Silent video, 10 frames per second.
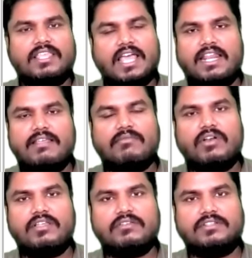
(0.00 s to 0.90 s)
carrying
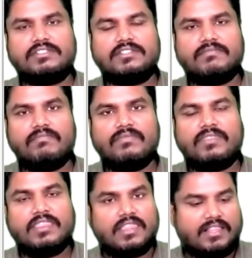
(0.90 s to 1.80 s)
molecules.
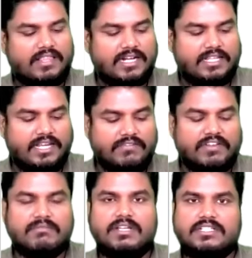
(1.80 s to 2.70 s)
That
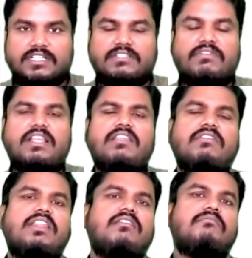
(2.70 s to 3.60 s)
information is very,
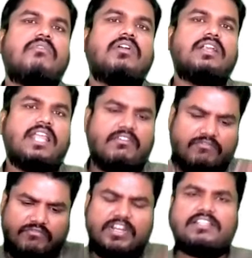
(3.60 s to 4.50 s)
very important.
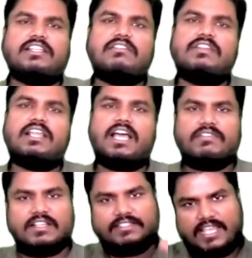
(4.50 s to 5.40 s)
Every cell will
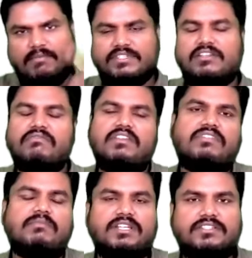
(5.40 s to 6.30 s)
have that same set of
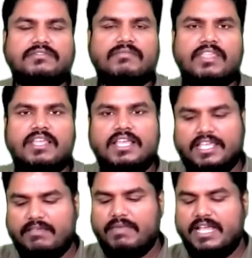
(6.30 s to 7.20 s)
information.
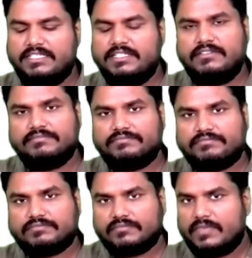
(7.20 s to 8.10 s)
Imagine
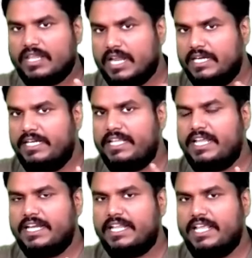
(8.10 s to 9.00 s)

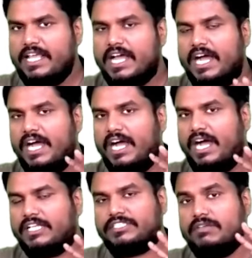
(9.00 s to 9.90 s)
DNA
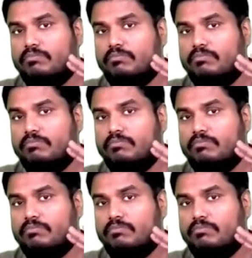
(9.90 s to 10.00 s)
as a